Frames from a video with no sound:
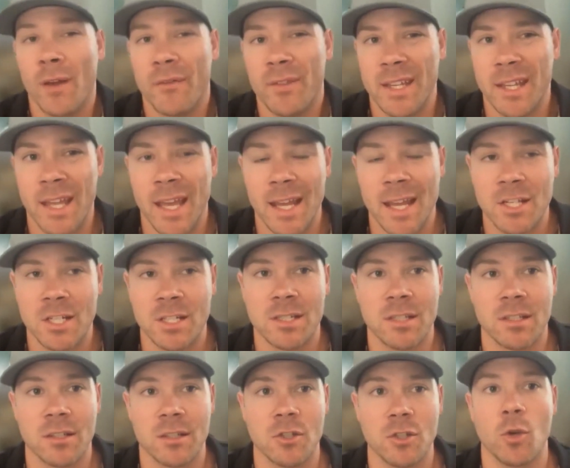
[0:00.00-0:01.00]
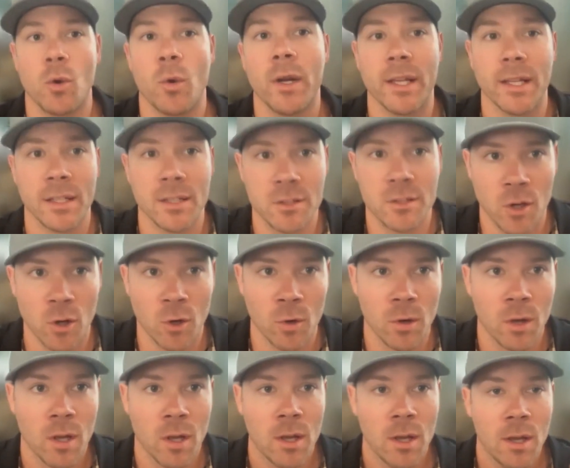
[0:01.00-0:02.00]
the agents joining.
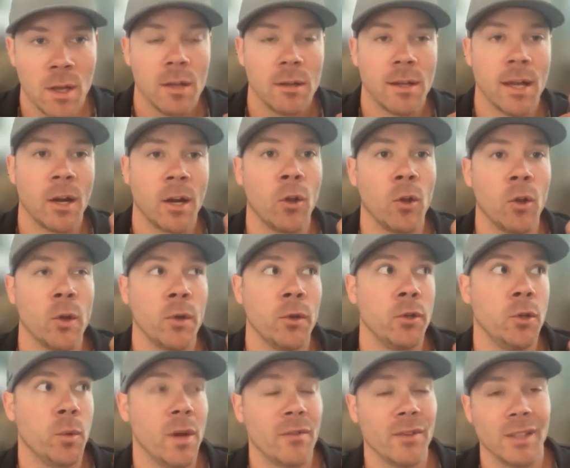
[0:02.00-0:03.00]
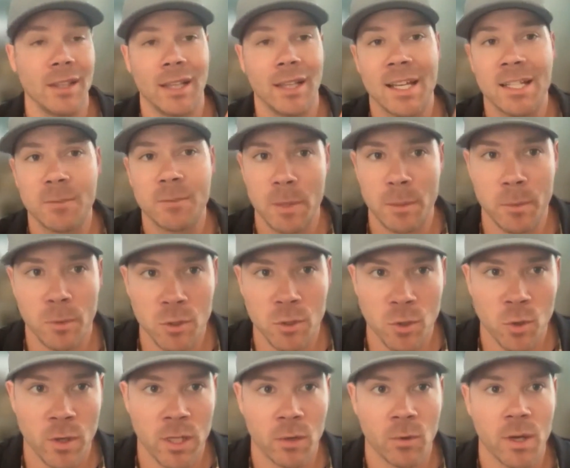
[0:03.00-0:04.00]
So not only do we have less people
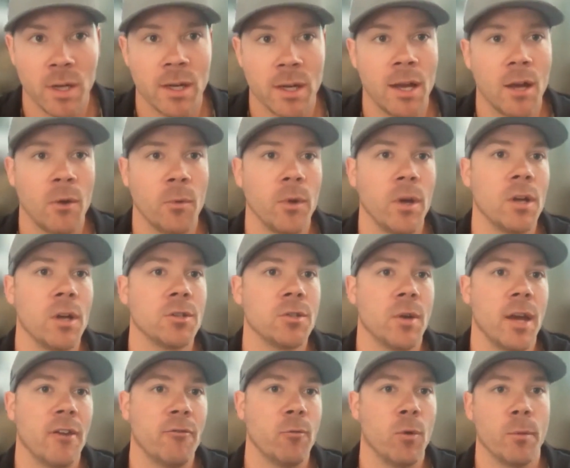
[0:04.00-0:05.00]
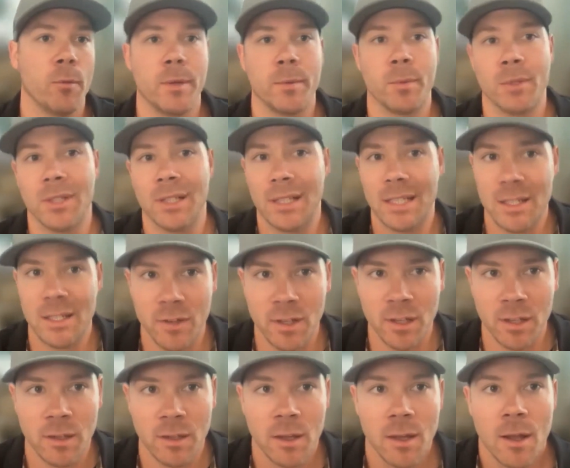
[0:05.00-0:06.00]
joining right now, we also have more people
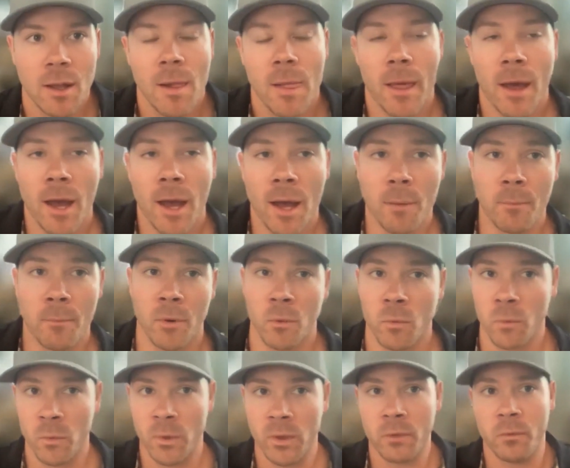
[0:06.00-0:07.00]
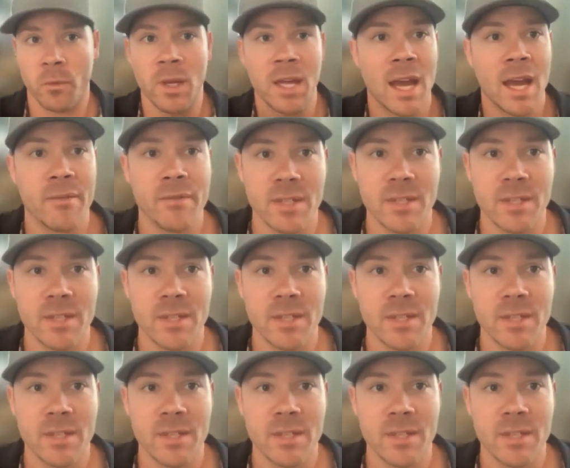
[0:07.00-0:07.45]
leaving. But we have